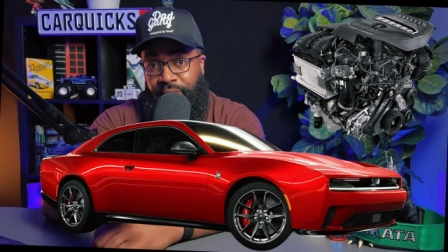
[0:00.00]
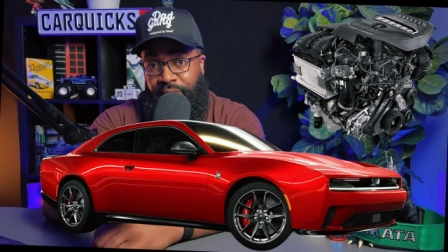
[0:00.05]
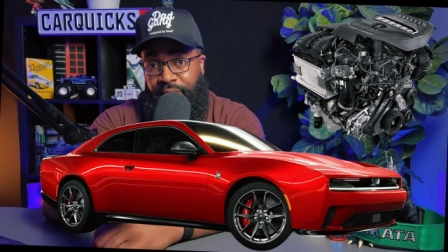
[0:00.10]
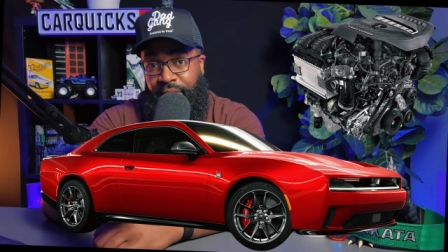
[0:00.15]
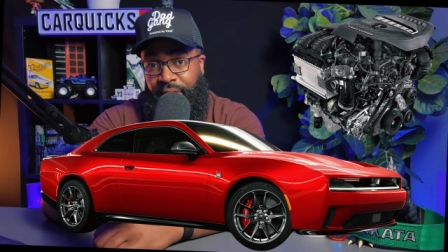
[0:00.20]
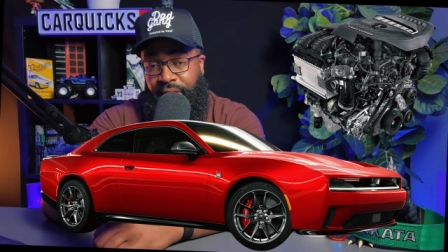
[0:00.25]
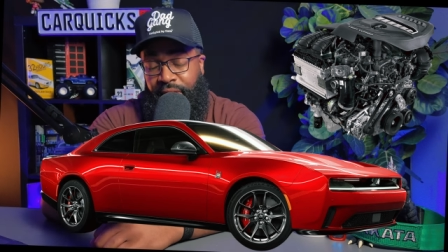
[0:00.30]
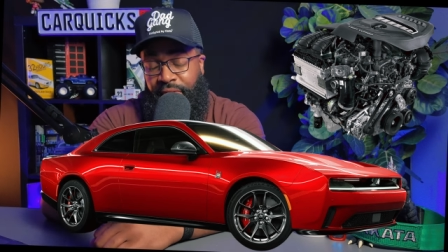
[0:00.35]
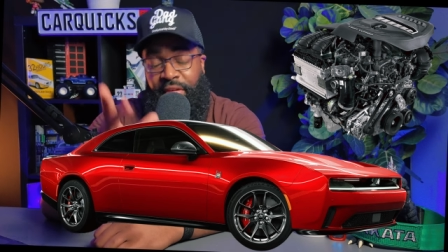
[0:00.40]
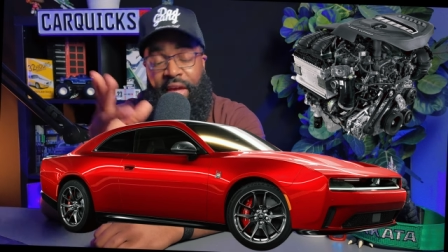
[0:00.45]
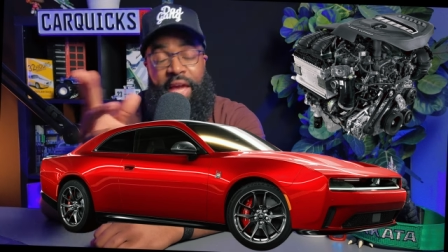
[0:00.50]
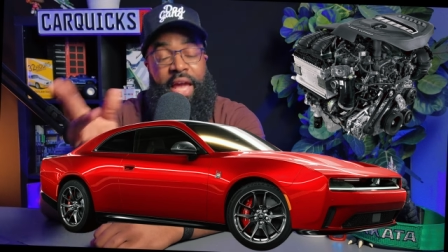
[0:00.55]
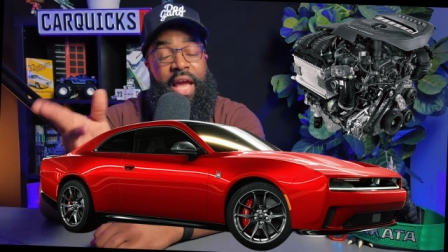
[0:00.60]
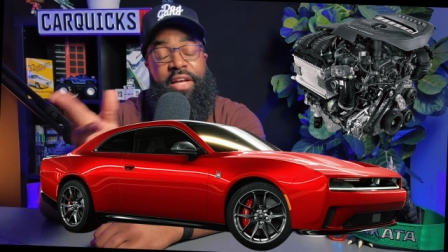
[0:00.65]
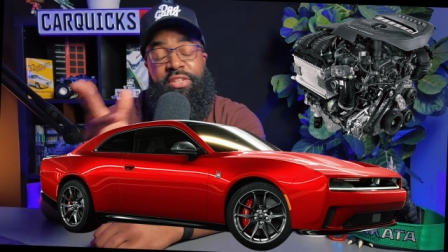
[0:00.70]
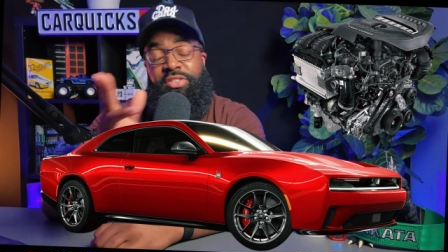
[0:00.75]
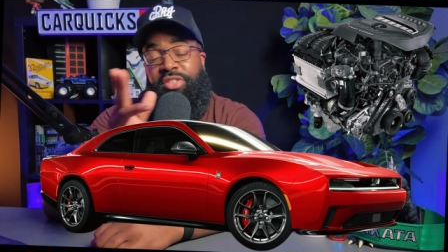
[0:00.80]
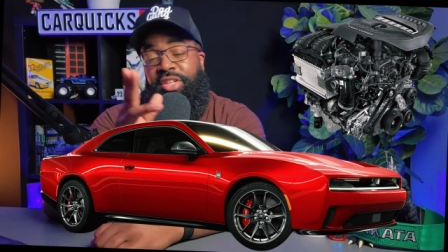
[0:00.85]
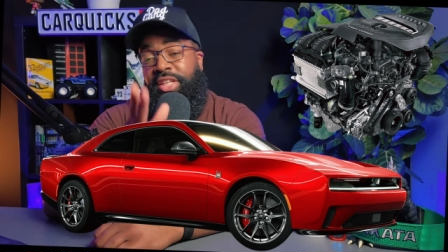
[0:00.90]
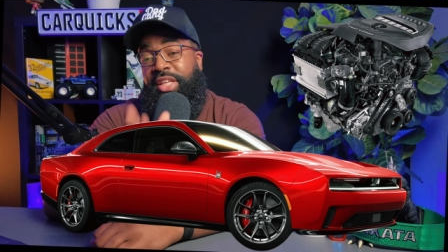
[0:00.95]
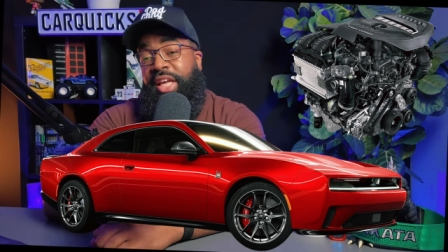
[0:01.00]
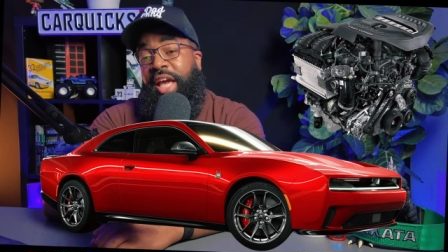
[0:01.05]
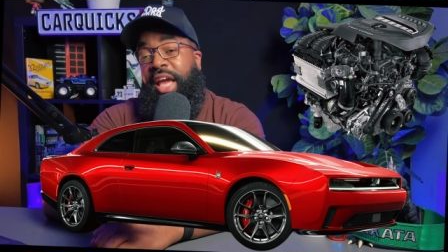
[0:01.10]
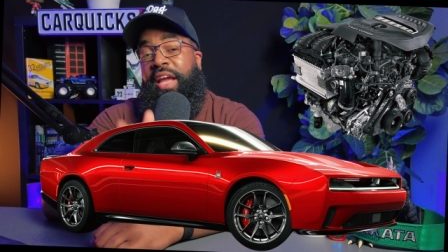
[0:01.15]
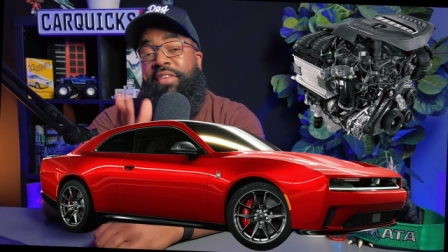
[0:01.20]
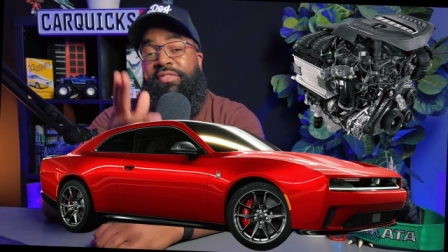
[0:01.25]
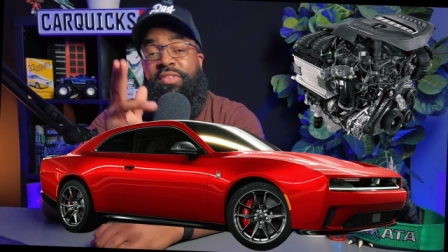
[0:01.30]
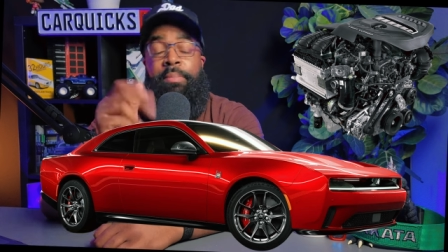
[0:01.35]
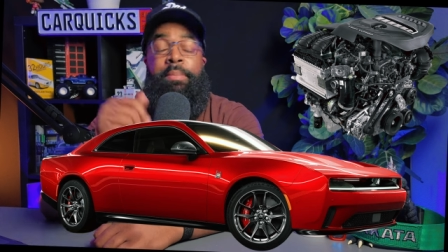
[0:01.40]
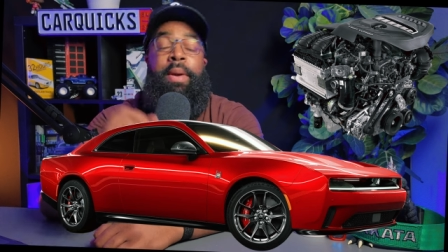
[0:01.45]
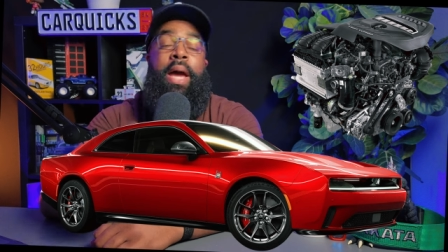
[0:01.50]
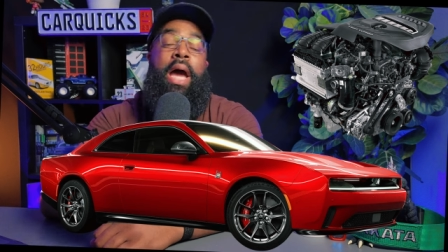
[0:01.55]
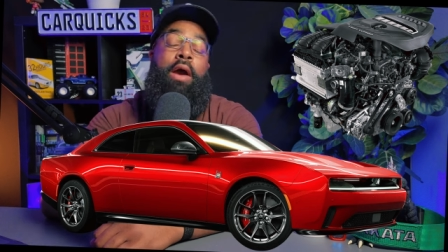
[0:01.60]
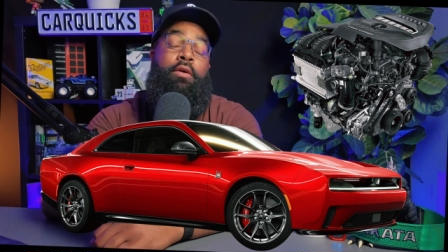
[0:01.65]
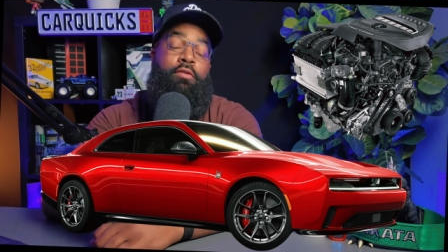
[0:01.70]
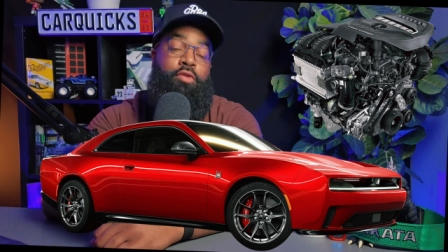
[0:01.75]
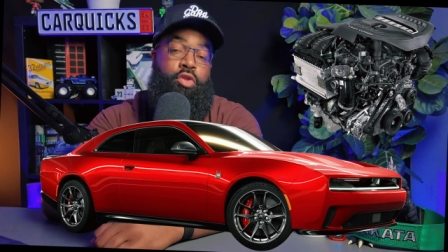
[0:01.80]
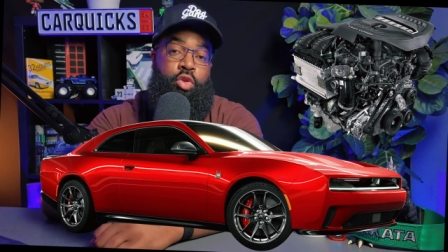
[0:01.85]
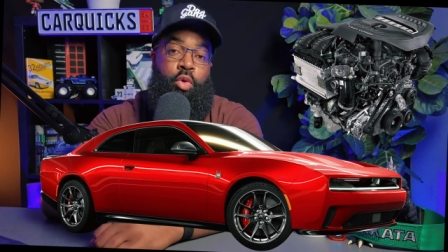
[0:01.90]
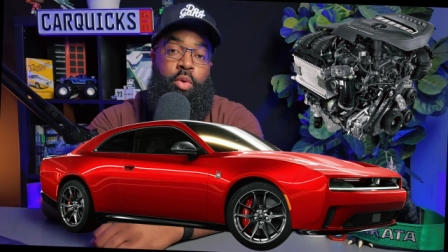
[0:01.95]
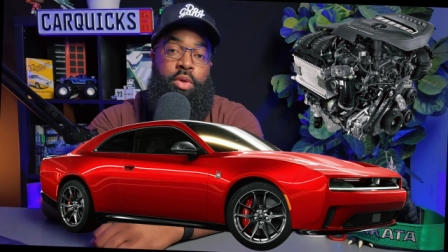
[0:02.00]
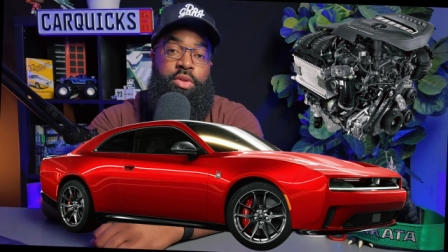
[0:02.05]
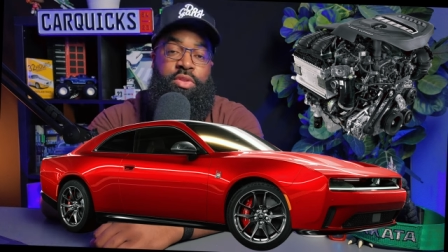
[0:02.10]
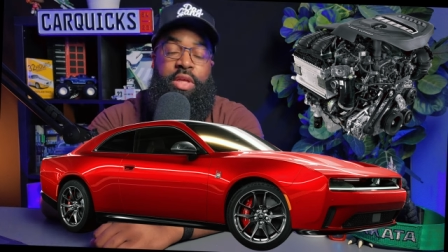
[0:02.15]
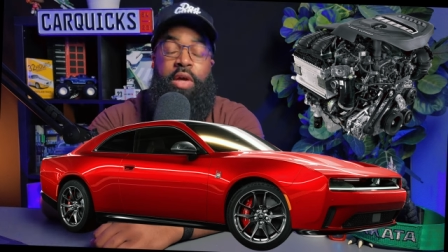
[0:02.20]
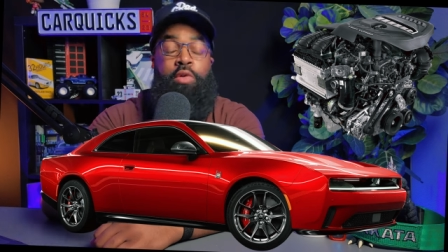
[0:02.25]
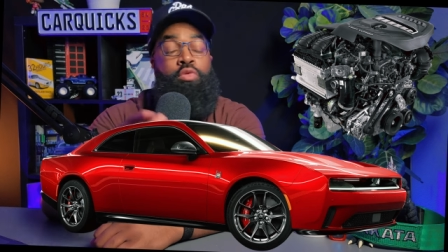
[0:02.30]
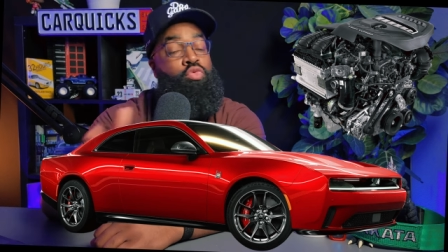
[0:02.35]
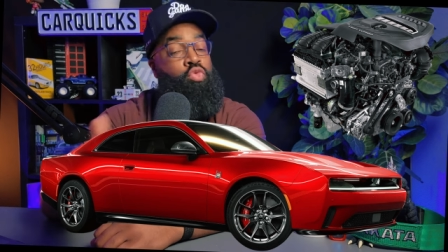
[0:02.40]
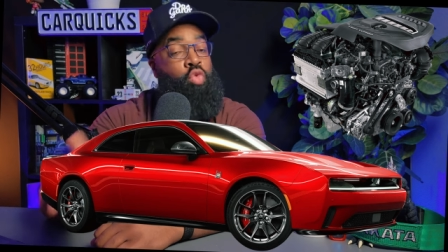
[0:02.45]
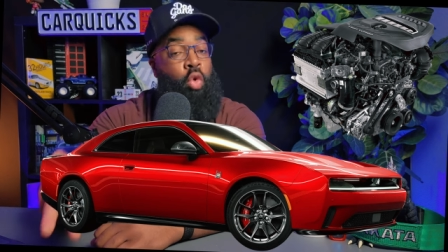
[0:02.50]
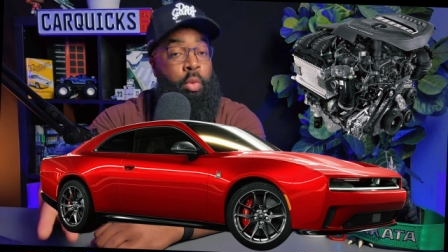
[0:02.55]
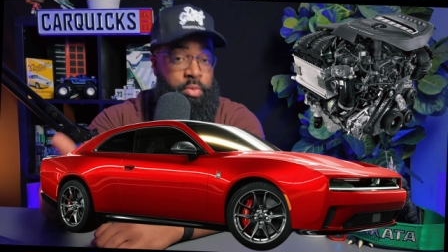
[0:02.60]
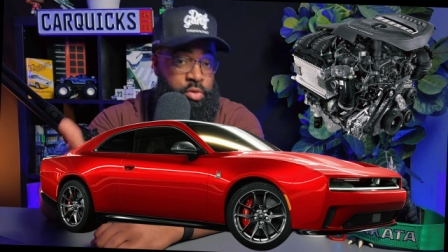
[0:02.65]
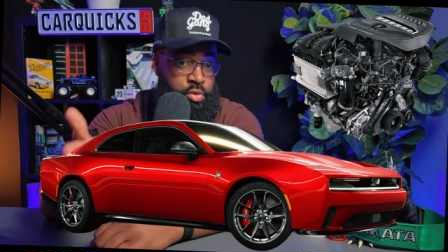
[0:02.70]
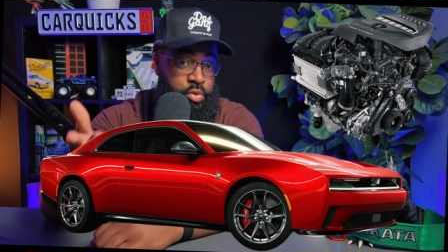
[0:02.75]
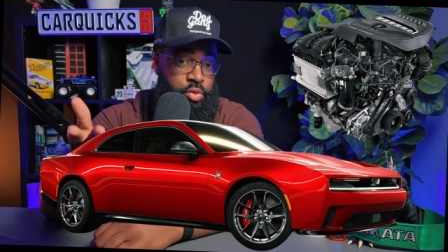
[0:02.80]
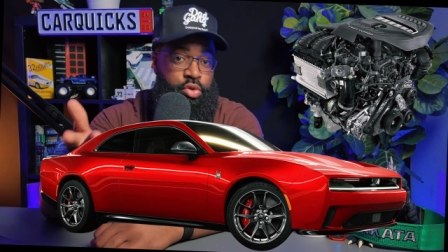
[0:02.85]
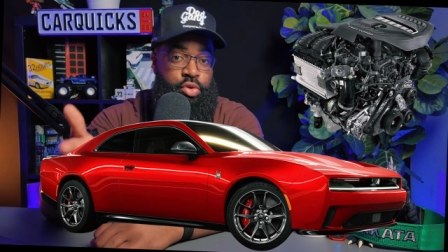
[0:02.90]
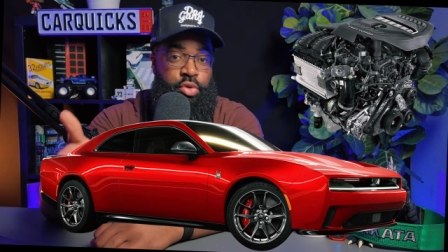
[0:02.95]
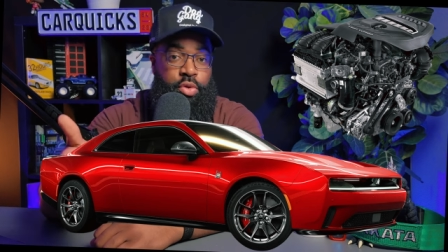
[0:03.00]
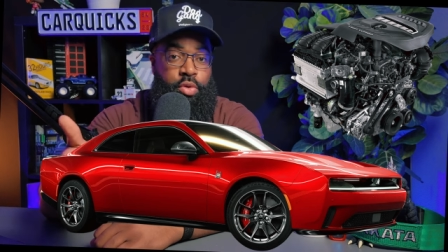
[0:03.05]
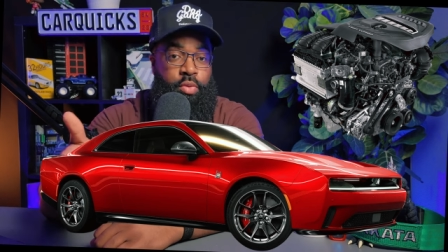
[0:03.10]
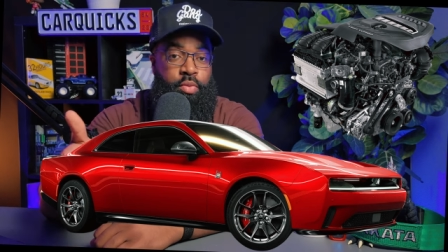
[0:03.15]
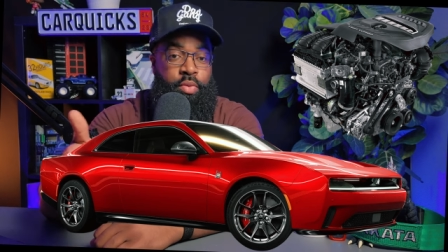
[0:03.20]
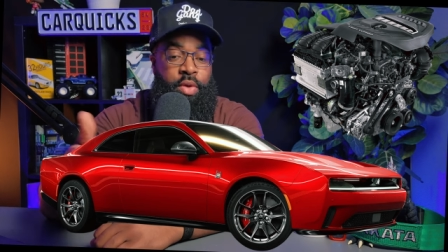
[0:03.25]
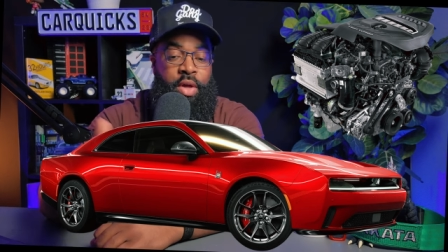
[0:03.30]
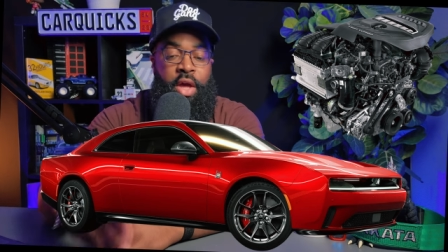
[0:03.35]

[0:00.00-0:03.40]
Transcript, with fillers: They actually gave the power of choice. Those rumors were true.